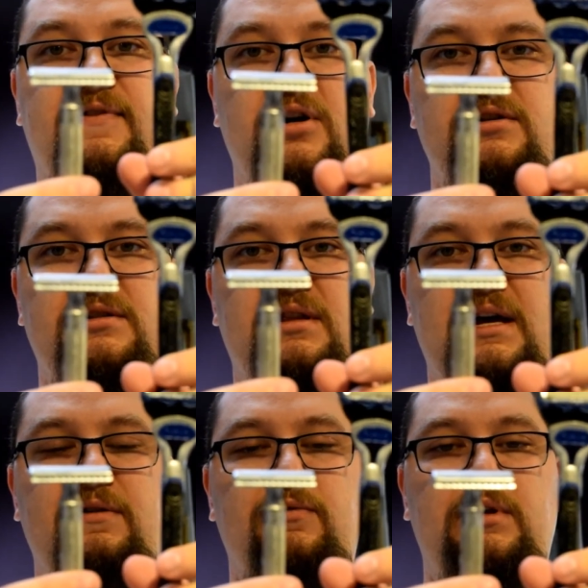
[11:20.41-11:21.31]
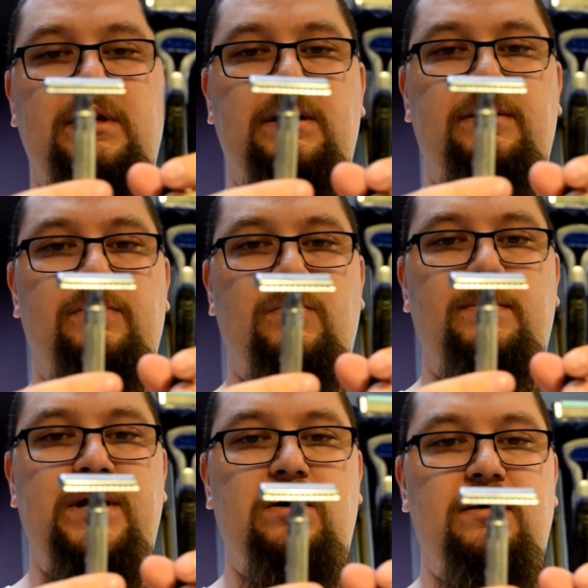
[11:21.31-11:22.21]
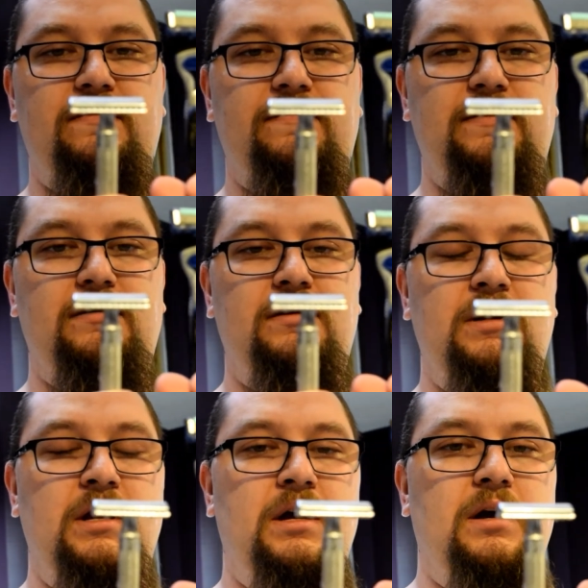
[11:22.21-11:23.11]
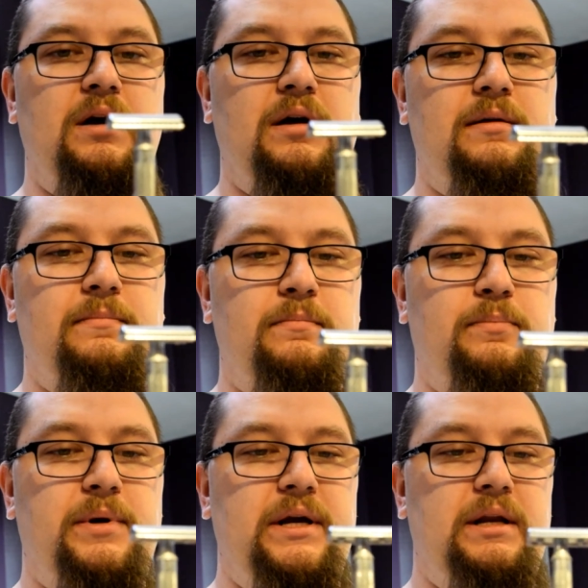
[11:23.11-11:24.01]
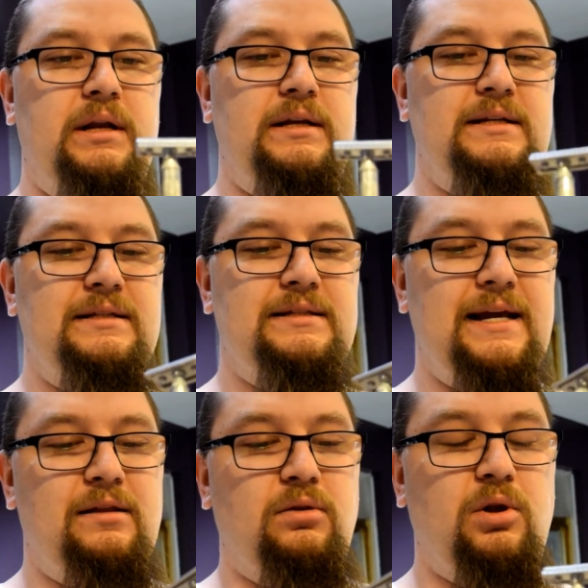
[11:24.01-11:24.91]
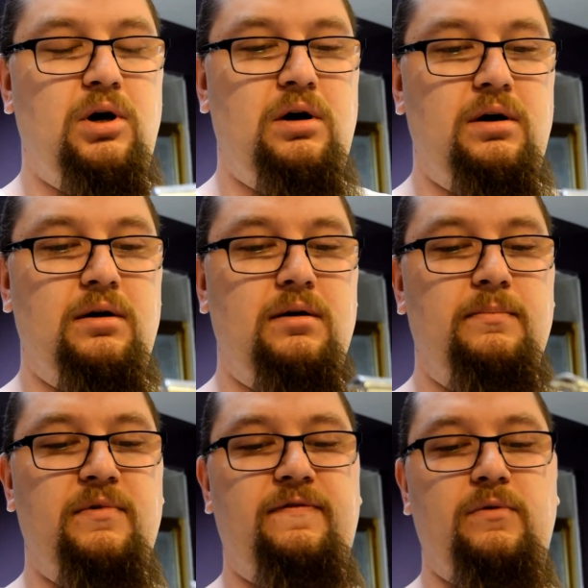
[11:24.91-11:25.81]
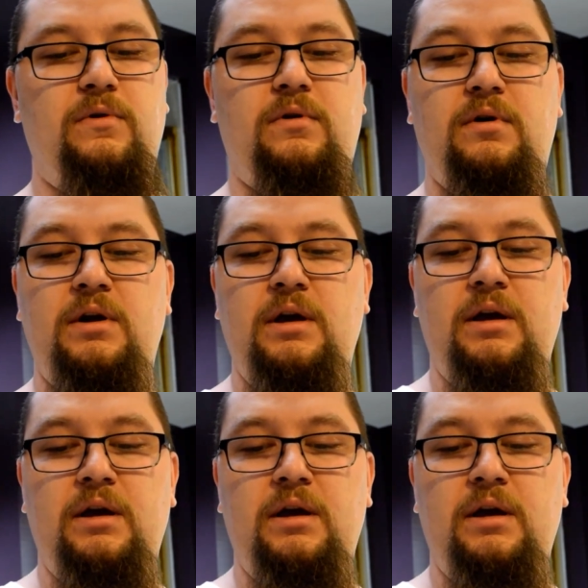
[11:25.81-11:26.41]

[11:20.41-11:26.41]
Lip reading: first that really threw me off, but it didn't take long before